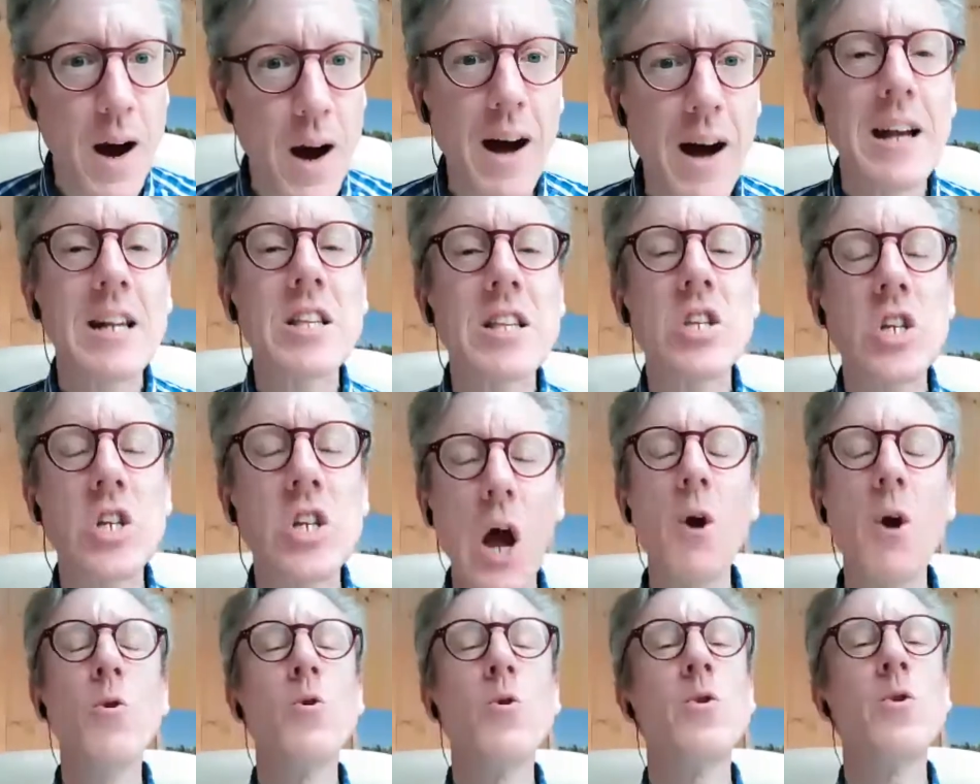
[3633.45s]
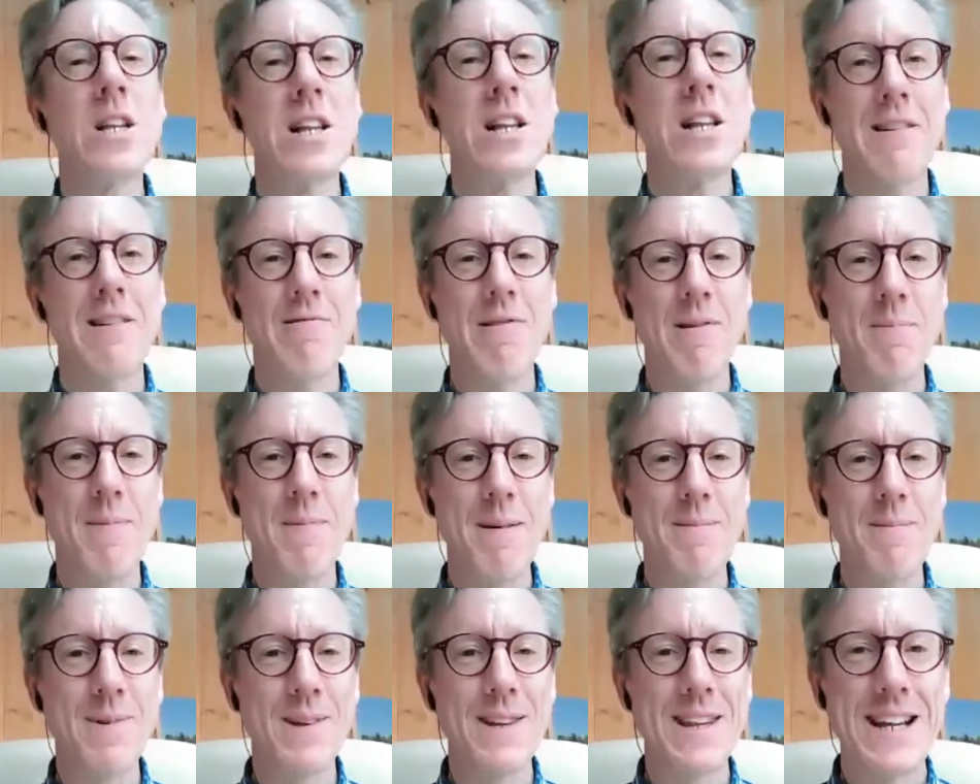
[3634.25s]
I totally
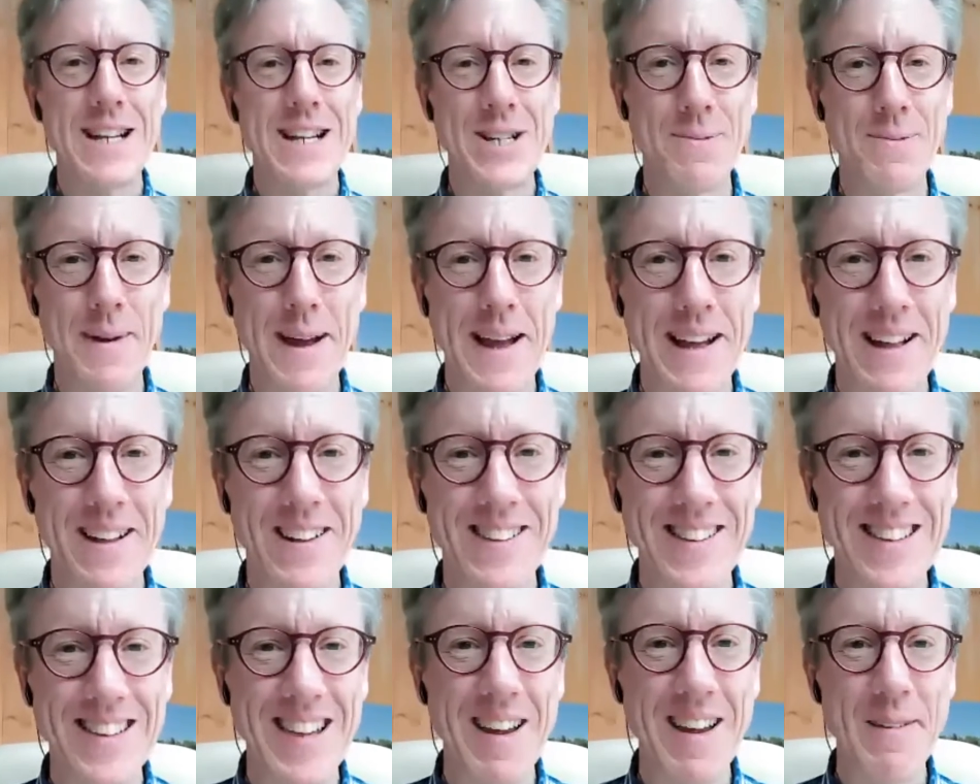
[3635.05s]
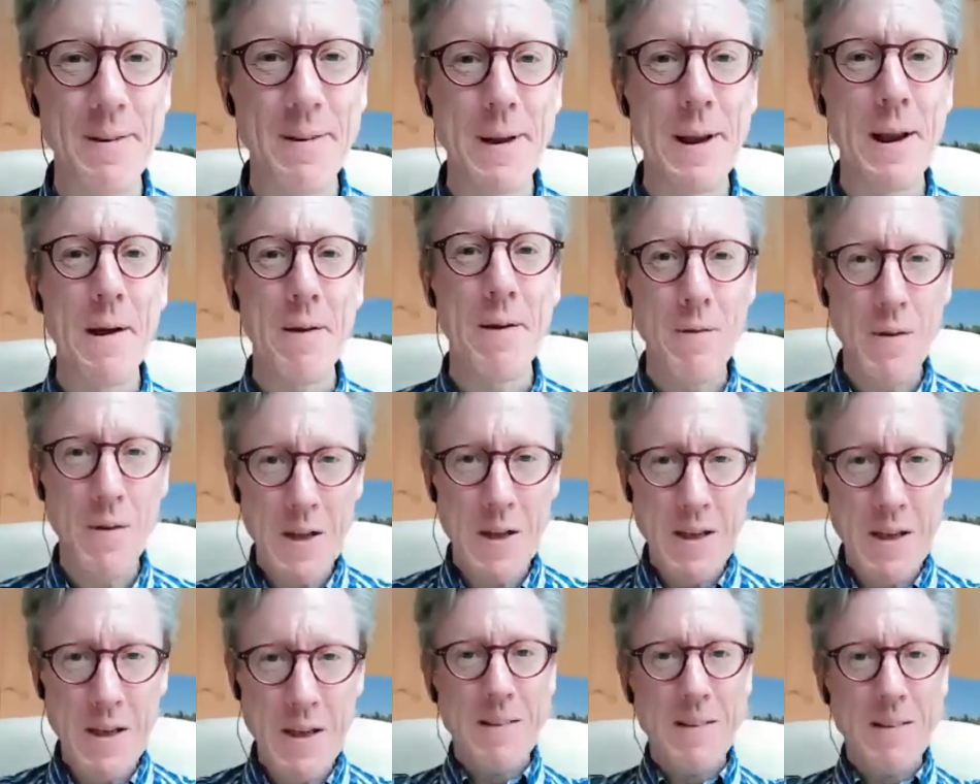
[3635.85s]
remembered Ishmael. So,
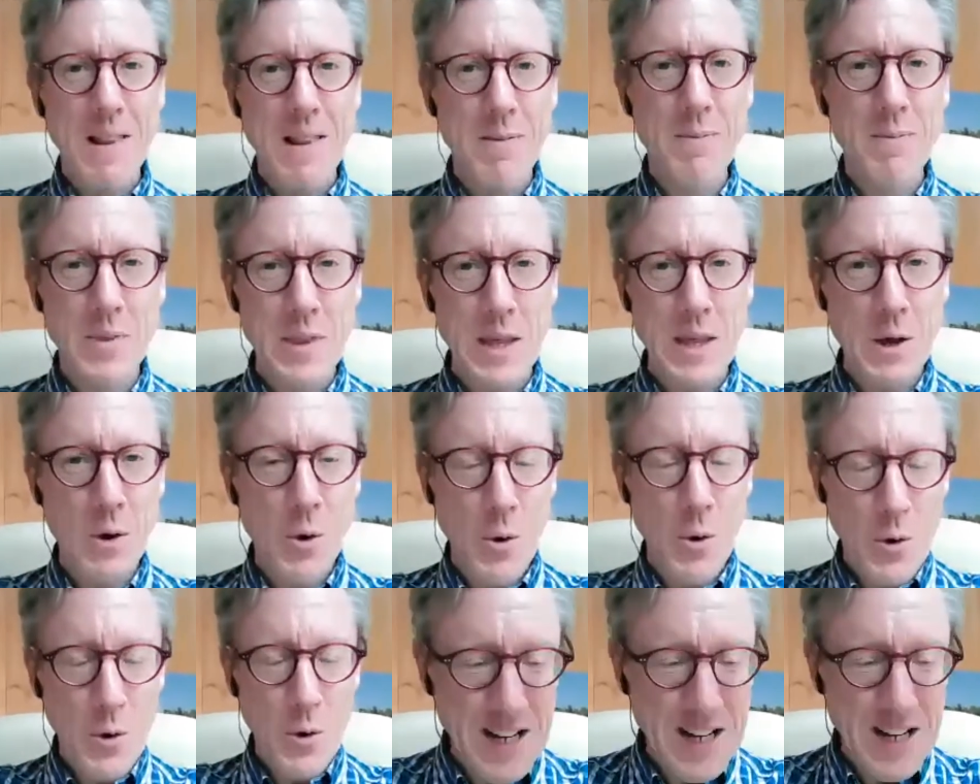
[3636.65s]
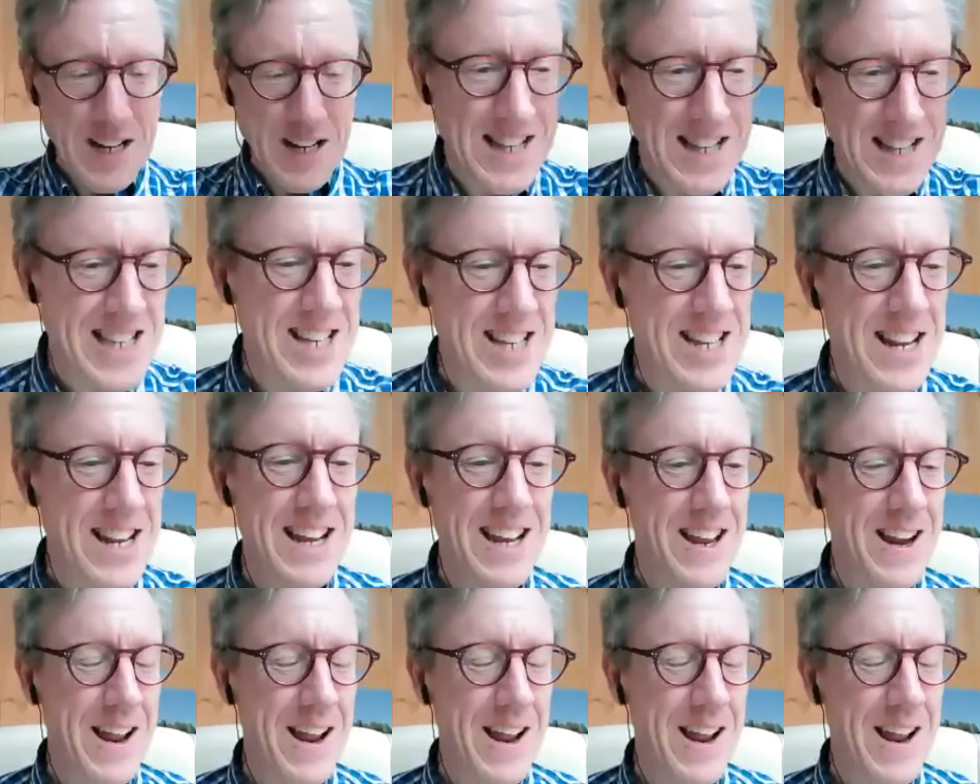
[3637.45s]
the audience
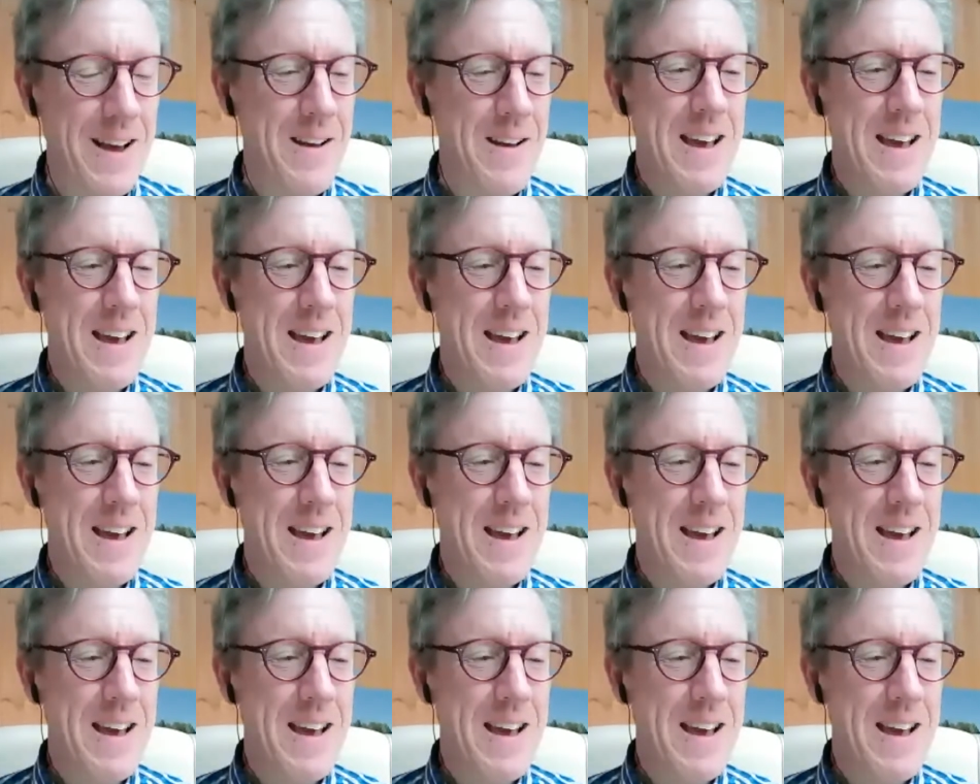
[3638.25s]
listening,